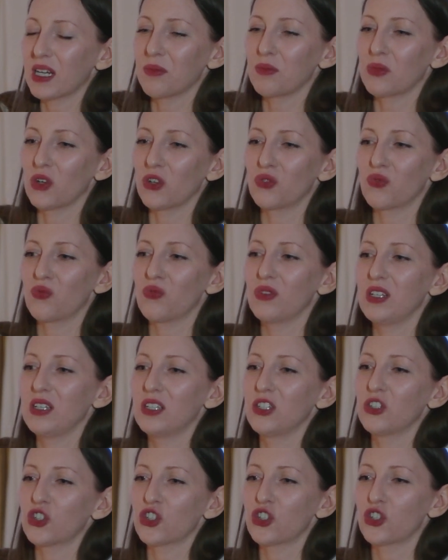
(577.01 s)
but I'm not
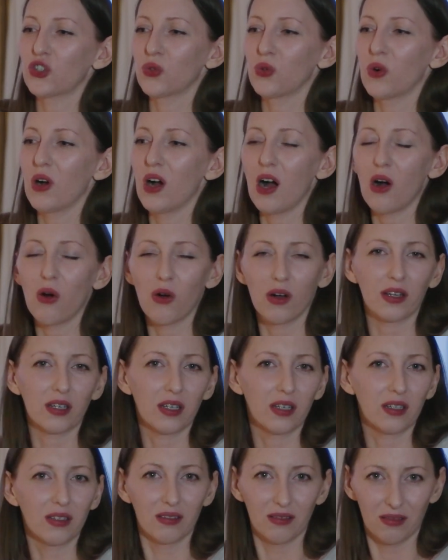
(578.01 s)
really sure how
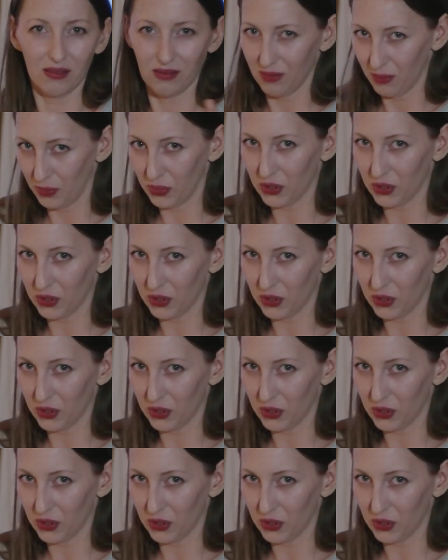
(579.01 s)
I can